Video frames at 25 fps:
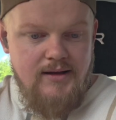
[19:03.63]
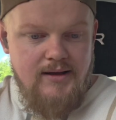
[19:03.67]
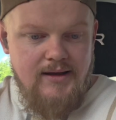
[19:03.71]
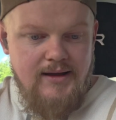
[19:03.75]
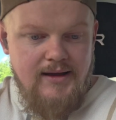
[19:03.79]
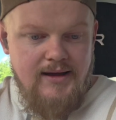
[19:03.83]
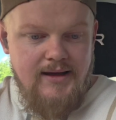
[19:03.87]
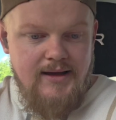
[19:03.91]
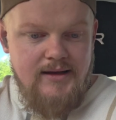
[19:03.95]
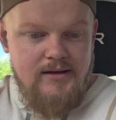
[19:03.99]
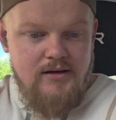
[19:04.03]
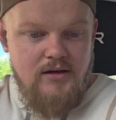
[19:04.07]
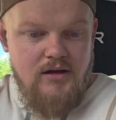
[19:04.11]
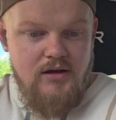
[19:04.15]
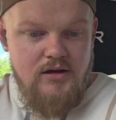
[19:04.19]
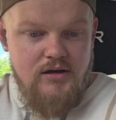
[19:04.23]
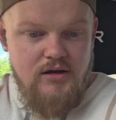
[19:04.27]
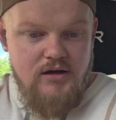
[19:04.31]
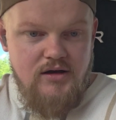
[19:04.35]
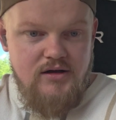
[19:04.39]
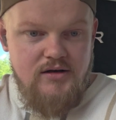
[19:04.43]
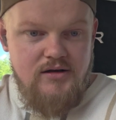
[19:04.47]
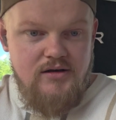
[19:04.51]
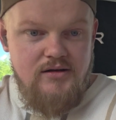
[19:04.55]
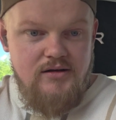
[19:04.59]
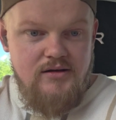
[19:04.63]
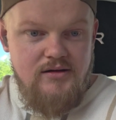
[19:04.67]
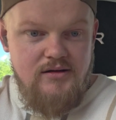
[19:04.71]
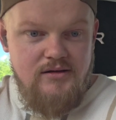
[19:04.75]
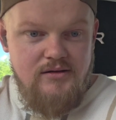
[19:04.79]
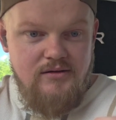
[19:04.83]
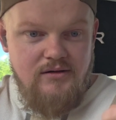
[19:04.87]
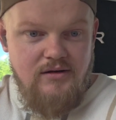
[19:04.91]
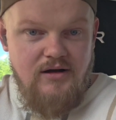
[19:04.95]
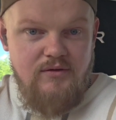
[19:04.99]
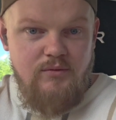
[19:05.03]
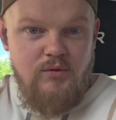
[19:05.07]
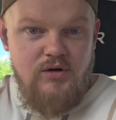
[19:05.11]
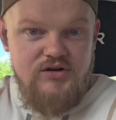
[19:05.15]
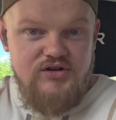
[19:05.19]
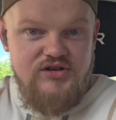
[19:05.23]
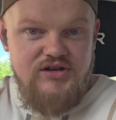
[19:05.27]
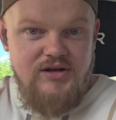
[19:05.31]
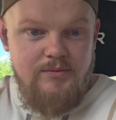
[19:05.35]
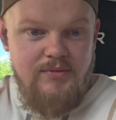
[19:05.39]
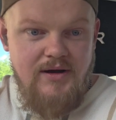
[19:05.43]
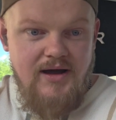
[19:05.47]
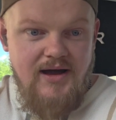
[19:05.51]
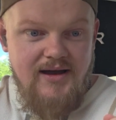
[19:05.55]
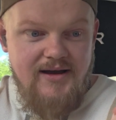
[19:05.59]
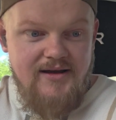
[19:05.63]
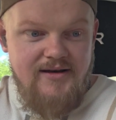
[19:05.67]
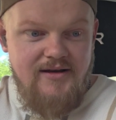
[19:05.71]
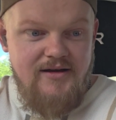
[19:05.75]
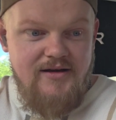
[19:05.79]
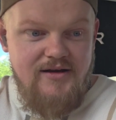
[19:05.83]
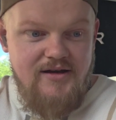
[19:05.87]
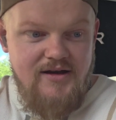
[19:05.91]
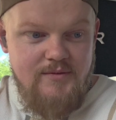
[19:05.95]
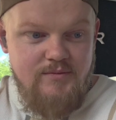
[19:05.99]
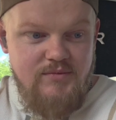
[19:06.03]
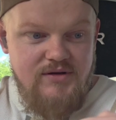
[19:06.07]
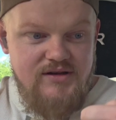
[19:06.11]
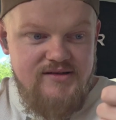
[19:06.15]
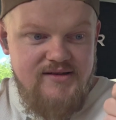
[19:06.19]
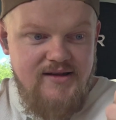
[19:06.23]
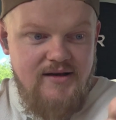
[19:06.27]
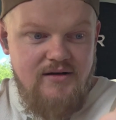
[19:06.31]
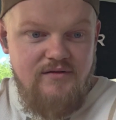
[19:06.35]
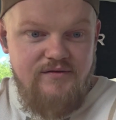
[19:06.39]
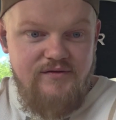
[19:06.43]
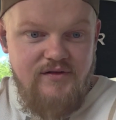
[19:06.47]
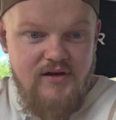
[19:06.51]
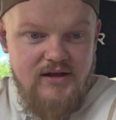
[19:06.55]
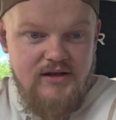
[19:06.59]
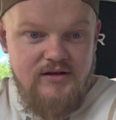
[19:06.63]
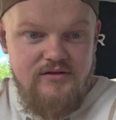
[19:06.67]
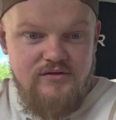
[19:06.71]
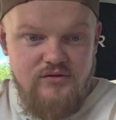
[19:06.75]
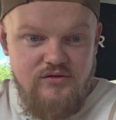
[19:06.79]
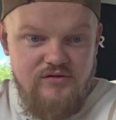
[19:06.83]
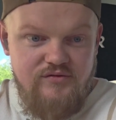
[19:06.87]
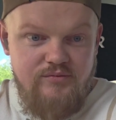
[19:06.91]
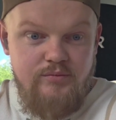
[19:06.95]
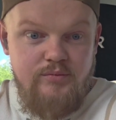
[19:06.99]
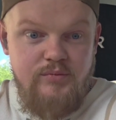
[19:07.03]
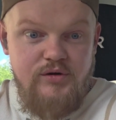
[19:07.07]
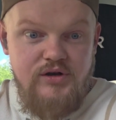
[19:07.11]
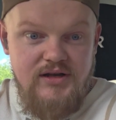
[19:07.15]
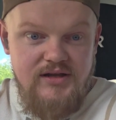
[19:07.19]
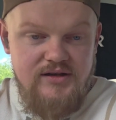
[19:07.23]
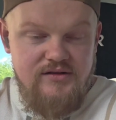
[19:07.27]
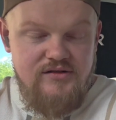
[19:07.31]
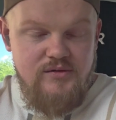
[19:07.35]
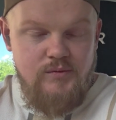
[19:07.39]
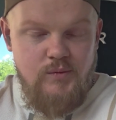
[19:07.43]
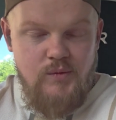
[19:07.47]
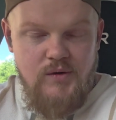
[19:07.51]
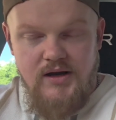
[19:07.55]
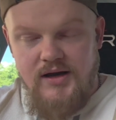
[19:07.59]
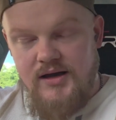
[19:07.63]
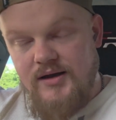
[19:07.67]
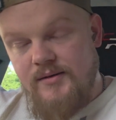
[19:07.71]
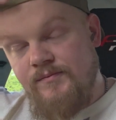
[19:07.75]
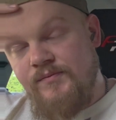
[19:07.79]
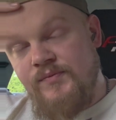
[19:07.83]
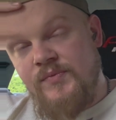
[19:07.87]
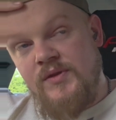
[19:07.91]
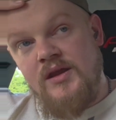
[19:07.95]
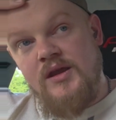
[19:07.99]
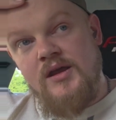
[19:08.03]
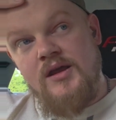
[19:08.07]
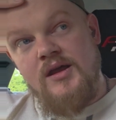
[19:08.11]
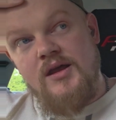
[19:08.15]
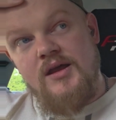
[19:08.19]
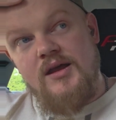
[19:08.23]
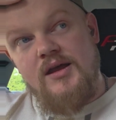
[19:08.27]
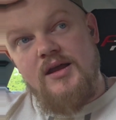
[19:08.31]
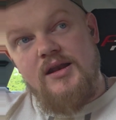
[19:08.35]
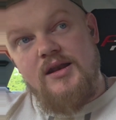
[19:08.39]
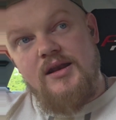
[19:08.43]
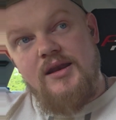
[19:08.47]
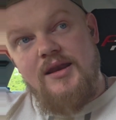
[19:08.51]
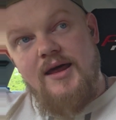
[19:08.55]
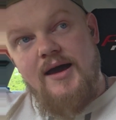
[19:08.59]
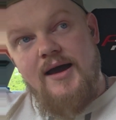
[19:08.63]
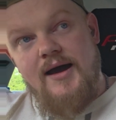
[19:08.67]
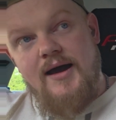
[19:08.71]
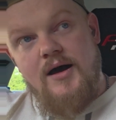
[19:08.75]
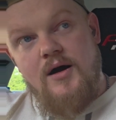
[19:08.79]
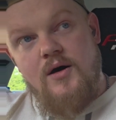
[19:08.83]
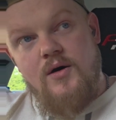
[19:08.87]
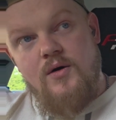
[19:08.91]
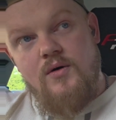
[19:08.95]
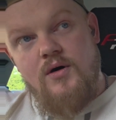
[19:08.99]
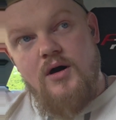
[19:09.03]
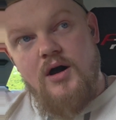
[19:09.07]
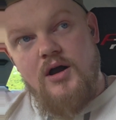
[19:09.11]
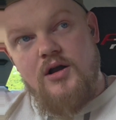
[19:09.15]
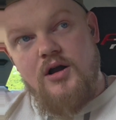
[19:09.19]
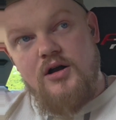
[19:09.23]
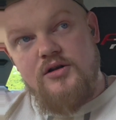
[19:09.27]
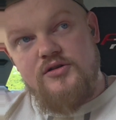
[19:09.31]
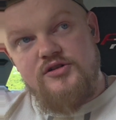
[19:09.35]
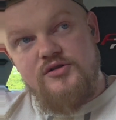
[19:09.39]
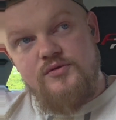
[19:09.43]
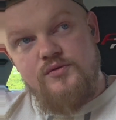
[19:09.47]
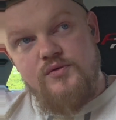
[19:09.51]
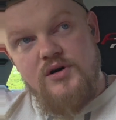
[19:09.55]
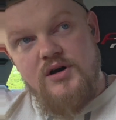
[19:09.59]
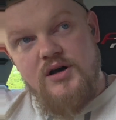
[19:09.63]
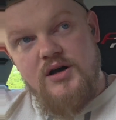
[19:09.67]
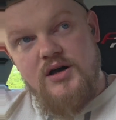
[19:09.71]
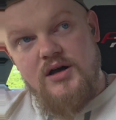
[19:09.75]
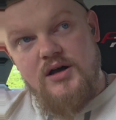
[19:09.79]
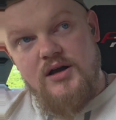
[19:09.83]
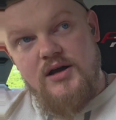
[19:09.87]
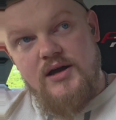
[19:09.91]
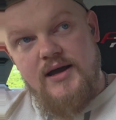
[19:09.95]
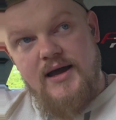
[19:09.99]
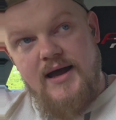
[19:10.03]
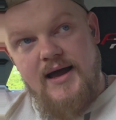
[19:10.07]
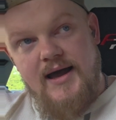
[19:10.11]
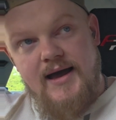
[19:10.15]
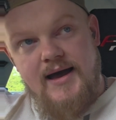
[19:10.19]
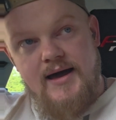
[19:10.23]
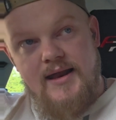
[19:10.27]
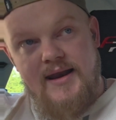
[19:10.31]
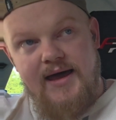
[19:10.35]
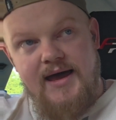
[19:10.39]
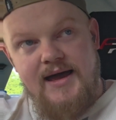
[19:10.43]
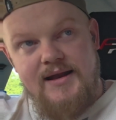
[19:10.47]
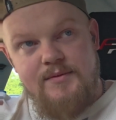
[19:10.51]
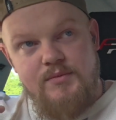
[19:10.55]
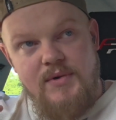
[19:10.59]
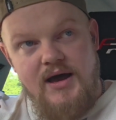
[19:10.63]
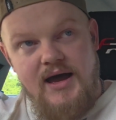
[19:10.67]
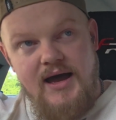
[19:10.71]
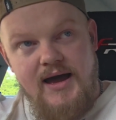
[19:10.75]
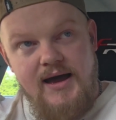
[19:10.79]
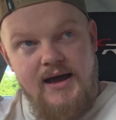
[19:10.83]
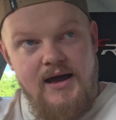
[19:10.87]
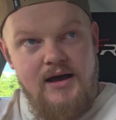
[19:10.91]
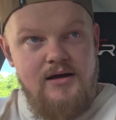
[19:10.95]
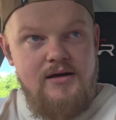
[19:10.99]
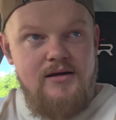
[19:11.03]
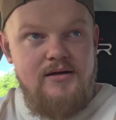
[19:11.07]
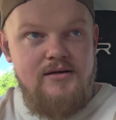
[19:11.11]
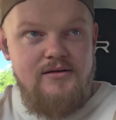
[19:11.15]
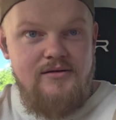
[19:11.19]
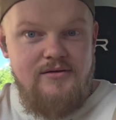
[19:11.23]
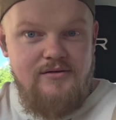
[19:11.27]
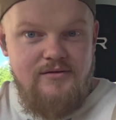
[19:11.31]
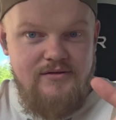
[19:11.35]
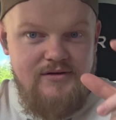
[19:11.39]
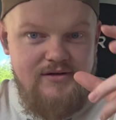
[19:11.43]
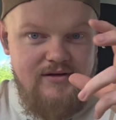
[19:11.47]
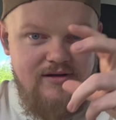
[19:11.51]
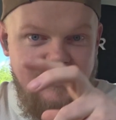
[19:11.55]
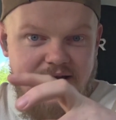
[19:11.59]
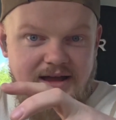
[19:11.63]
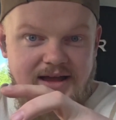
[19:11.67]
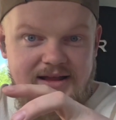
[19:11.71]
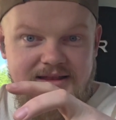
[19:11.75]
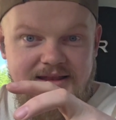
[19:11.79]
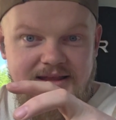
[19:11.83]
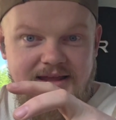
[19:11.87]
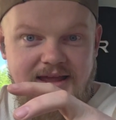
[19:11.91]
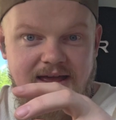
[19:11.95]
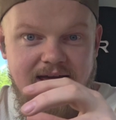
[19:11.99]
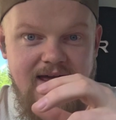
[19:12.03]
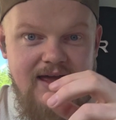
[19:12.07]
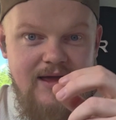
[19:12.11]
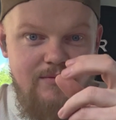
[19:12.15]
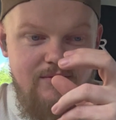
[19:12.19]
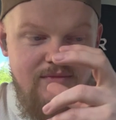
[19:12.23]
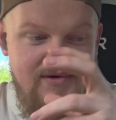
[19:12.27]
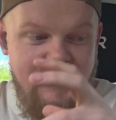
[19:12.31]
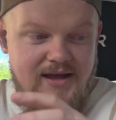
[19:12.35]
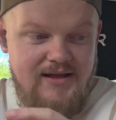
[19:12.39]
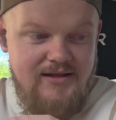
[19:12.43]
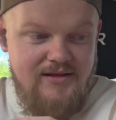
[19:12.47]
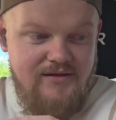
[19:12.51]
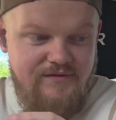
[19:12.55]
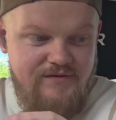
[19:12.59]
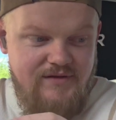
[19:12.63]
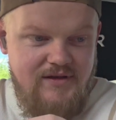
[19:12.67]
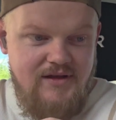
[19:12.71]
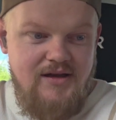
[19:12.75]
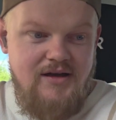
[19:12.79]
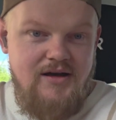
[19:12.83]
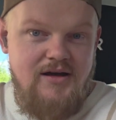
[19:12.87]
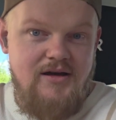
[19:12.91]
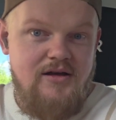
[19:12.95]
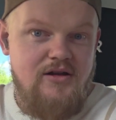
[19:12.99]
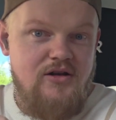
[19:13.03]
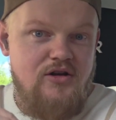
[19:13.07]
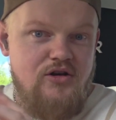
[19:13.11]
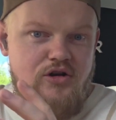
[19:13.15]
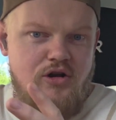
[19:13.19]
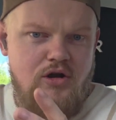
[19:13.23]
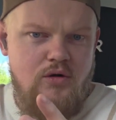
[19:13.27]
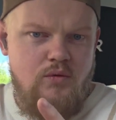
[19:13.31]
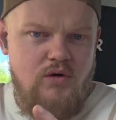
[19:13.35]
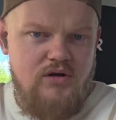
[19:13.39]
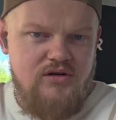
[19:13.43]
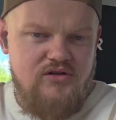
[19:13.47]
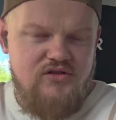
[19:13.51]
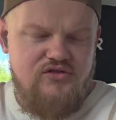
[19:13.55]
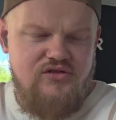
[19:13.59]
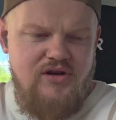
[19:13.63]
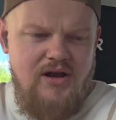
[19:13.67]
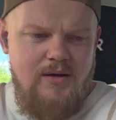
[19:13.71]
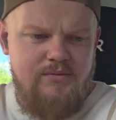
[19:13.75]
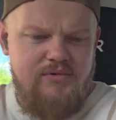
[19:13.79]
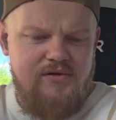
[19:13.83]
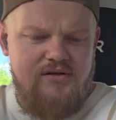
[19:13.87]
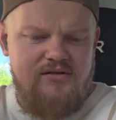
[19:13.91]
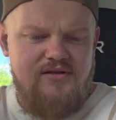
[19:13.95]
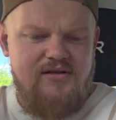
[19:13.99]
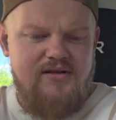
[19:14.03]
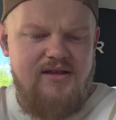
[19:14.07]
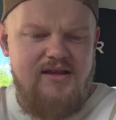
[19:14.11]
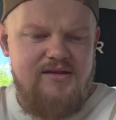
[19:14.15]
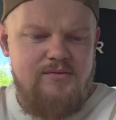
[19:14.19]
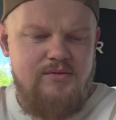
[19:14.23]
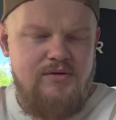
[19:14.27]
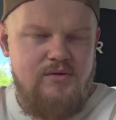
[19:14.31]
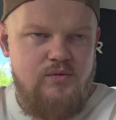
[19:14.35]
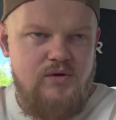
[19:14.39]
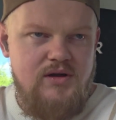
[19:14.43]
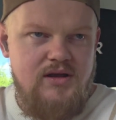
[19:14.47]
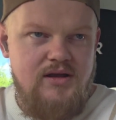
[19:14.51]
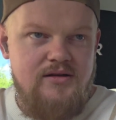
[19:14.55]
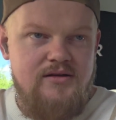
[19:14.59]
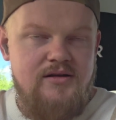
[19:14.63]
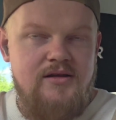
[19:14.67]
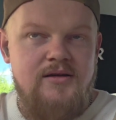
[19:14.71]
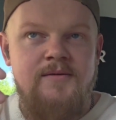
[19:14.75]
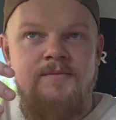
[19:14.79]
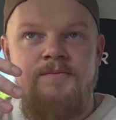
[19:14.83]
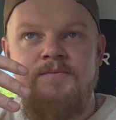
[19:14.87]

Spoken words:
And I watched it back and I heard myself like sort of put it somewhere. Now, I got to work and I had my hat, I had the game, had the figure, no watch strap. I was like, that's a bit weird.